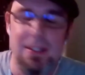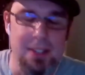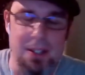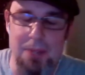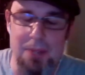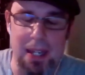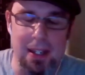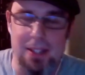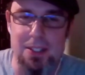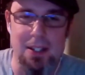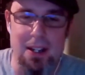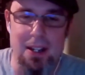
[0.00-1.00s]
Doug, man,
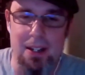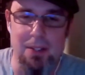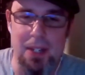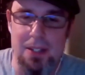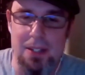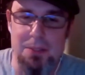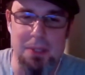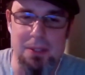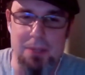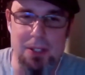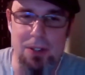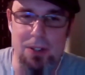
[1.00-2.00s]
it's an honor, man. It's
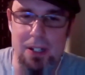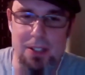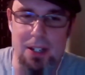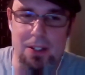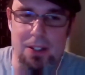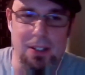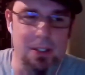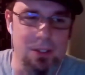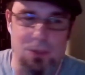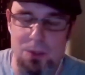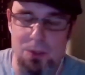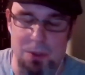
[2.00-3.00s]
been great talking to you.
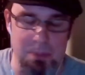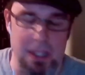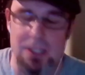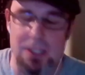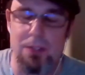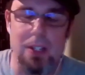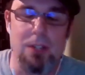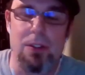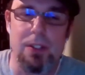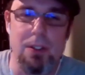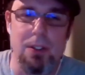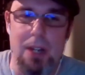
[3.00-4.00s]
Best of luck
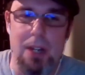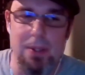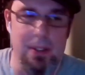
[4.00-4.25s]
with the new album.